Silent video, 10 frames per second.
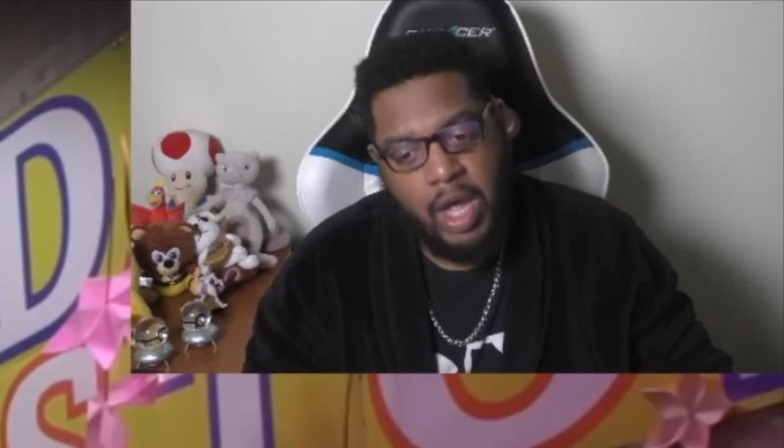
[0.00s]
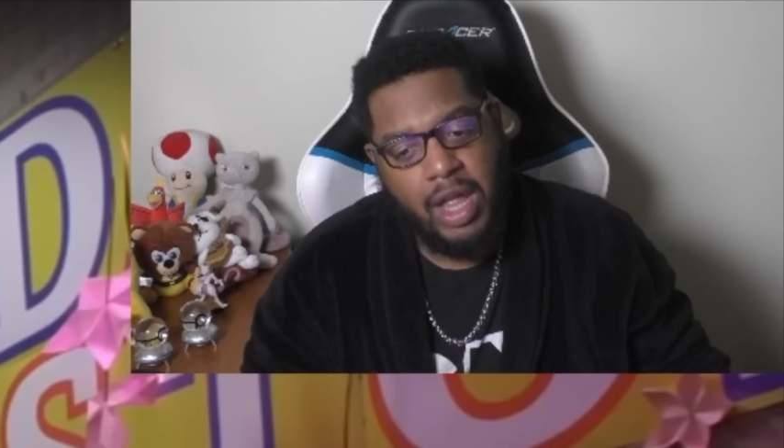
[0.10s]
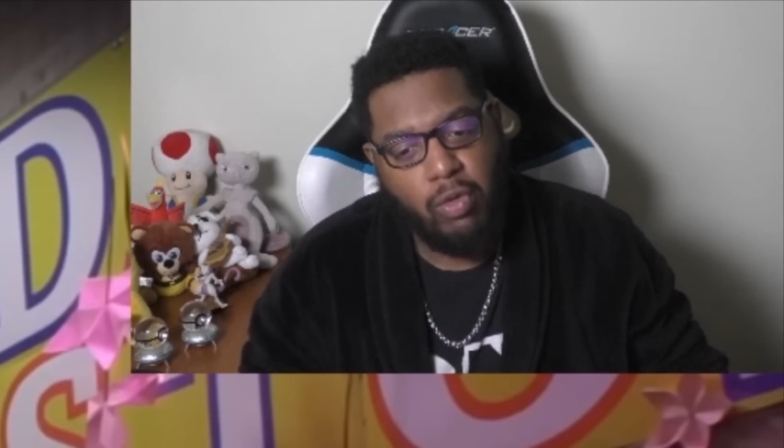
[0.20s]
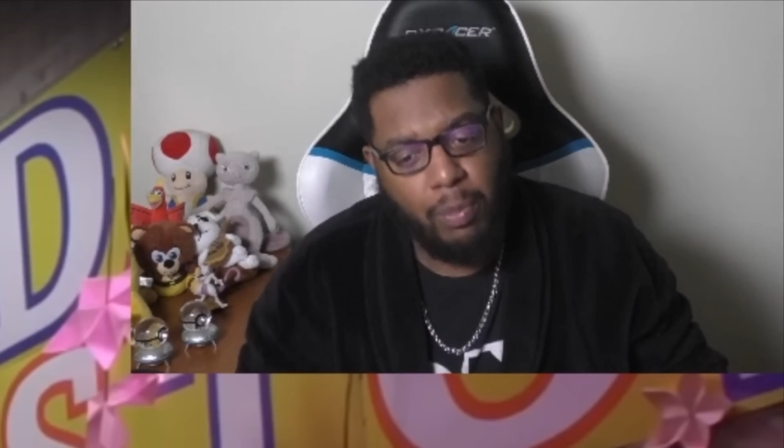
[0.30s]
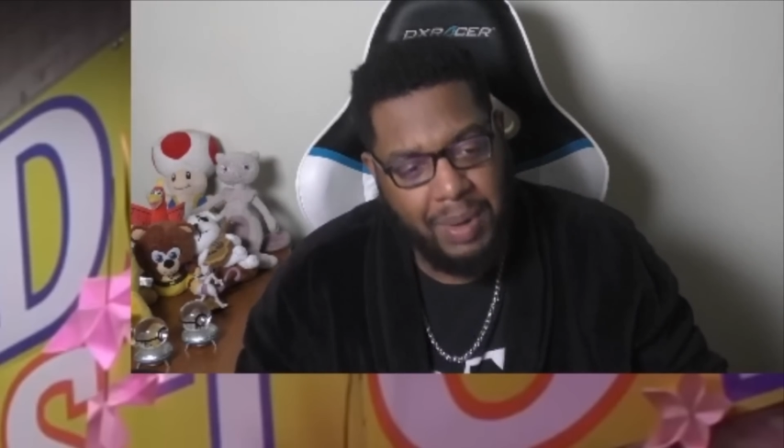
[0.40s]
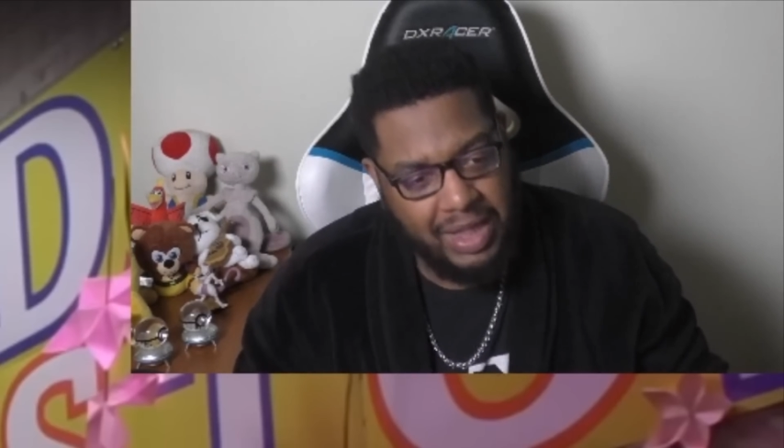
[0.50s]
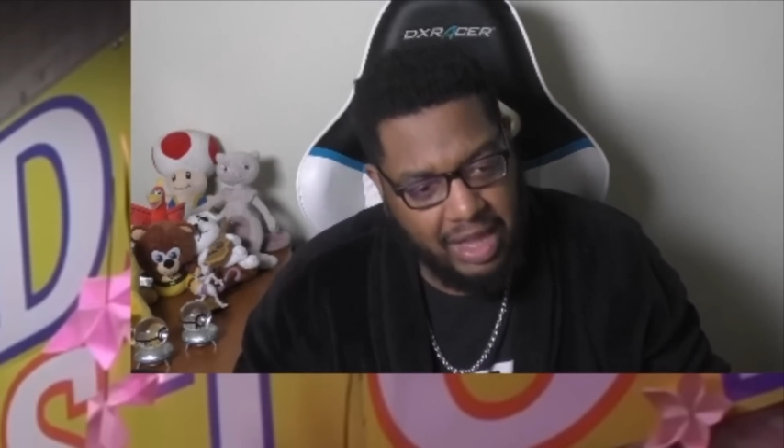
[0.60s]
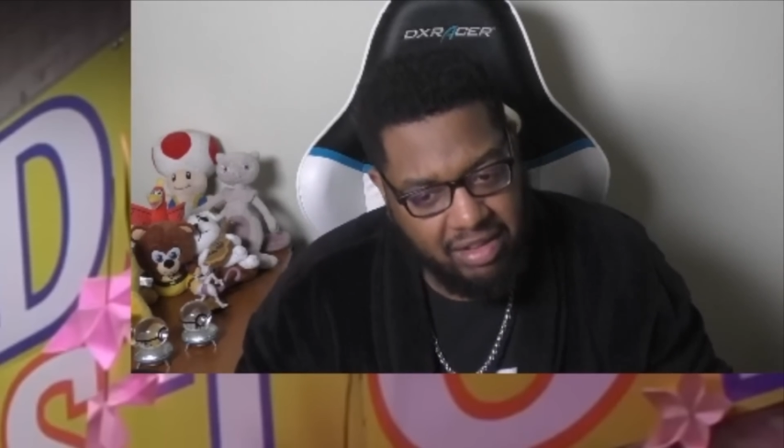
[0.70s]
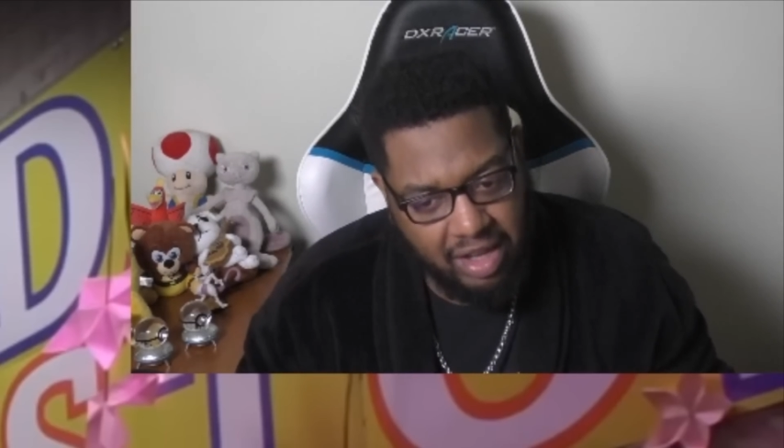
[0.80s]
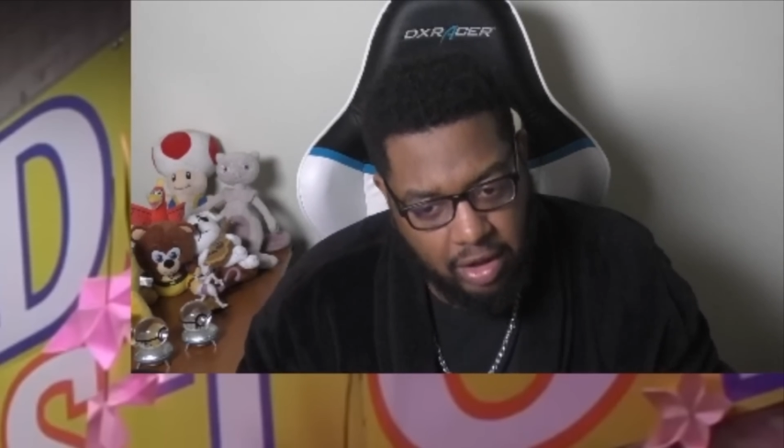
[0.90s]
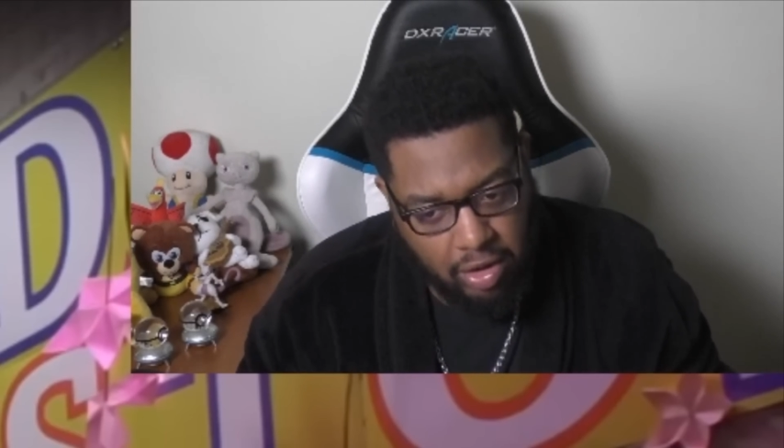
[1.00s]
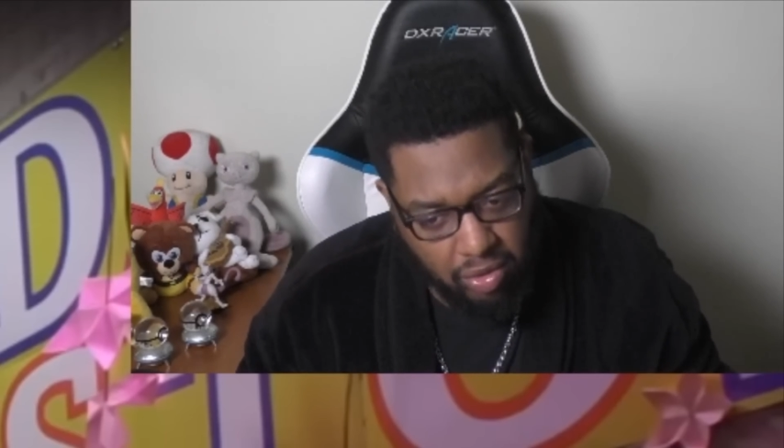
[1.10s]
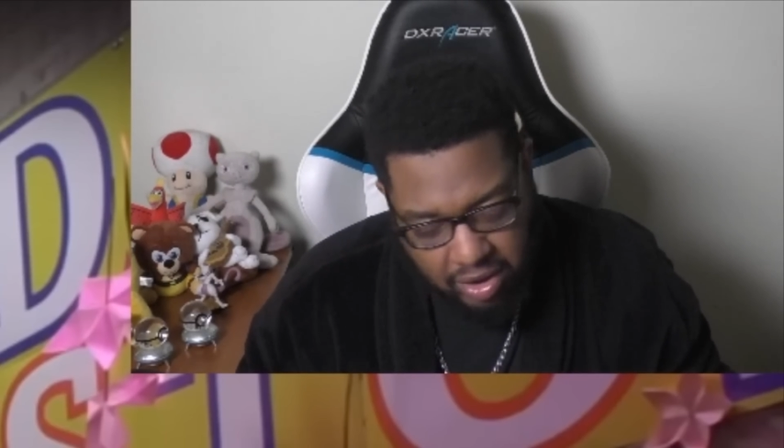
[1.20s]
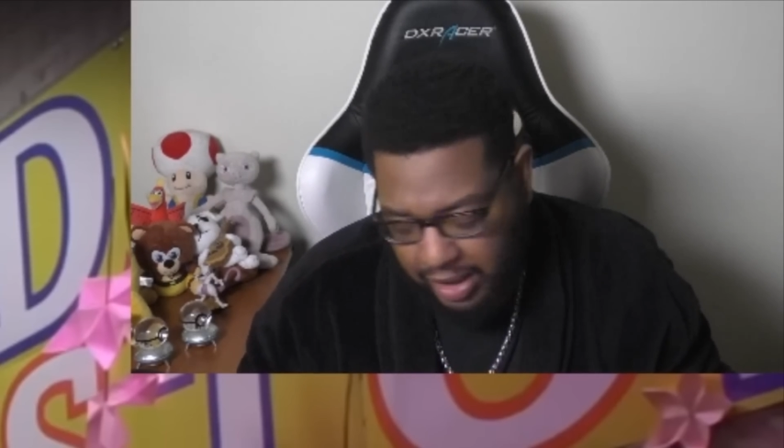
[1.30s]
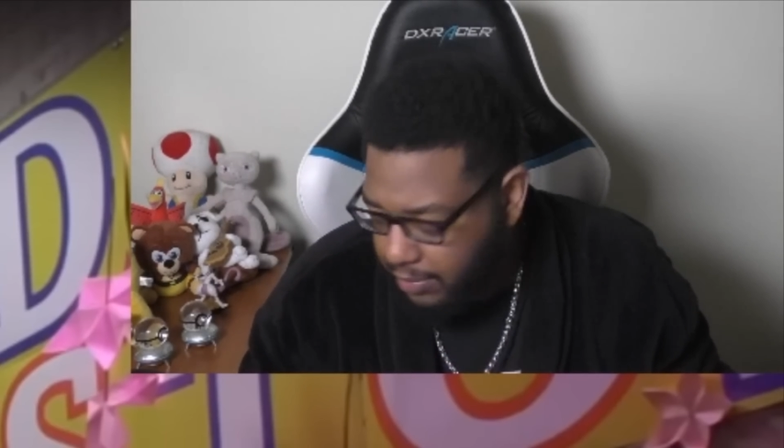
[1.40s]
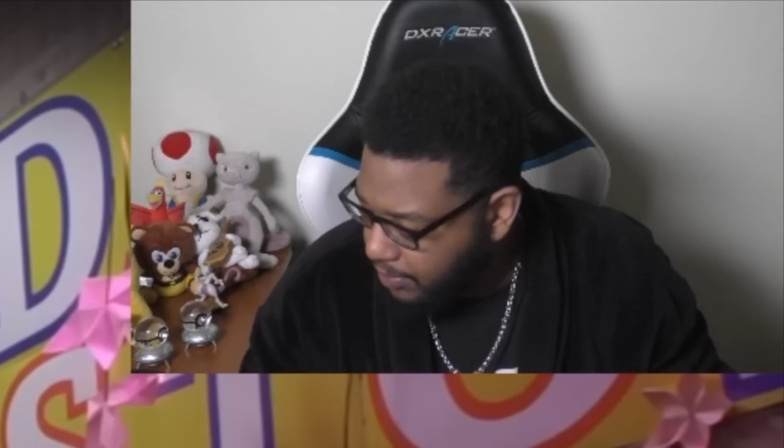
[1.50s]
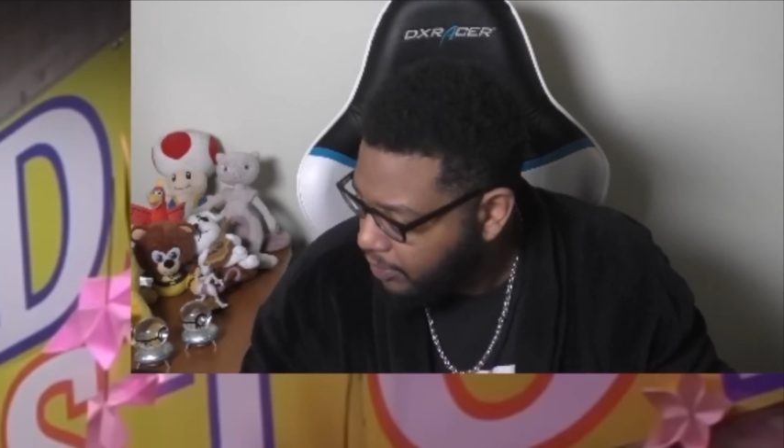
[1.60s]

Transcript: that's what Big D said to Glutonny.